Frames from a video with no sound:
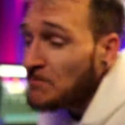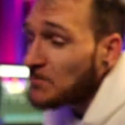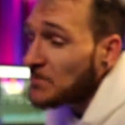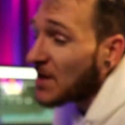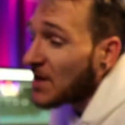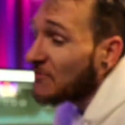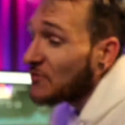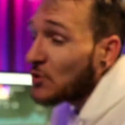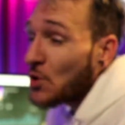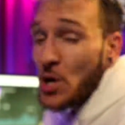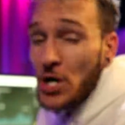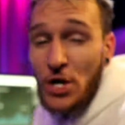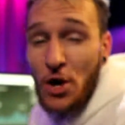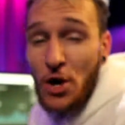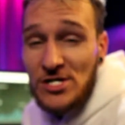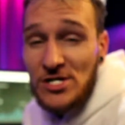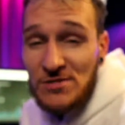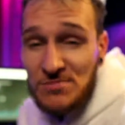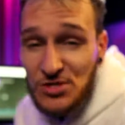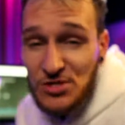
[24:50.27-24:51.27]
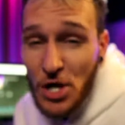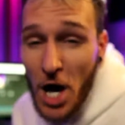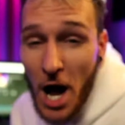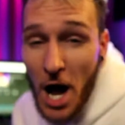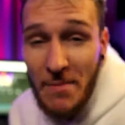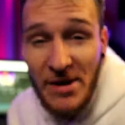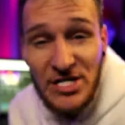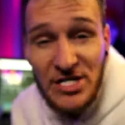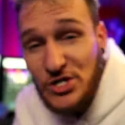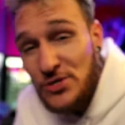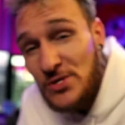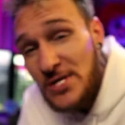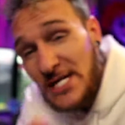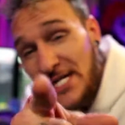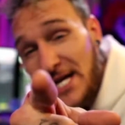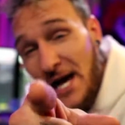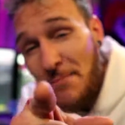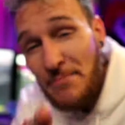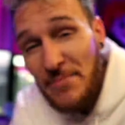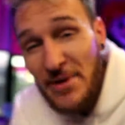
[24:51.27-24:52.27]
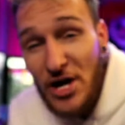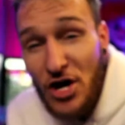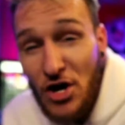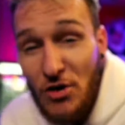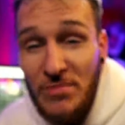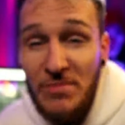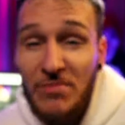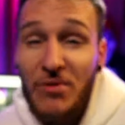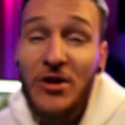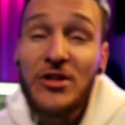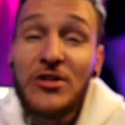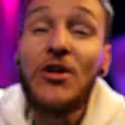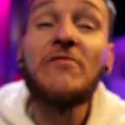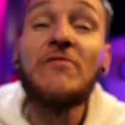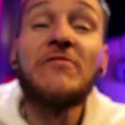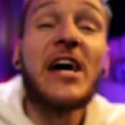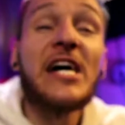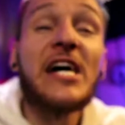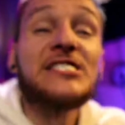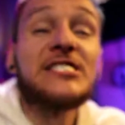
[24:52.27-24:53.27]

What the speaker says: If you already are subscribed, make sure you hit that bell, be part of the notification